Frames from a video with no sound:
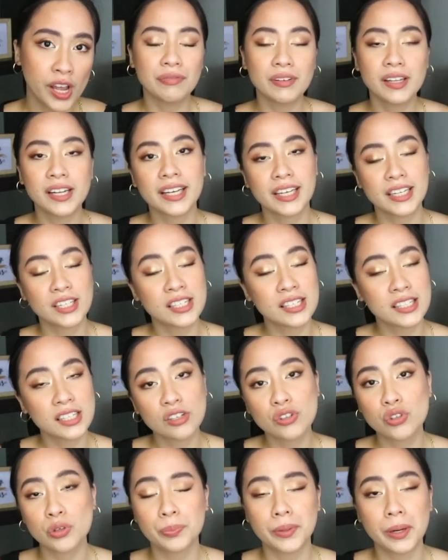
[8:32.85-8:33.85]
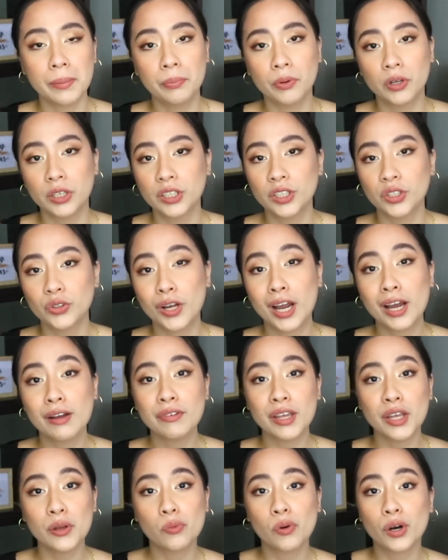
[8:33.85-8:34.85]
I feel like it's still super important to have a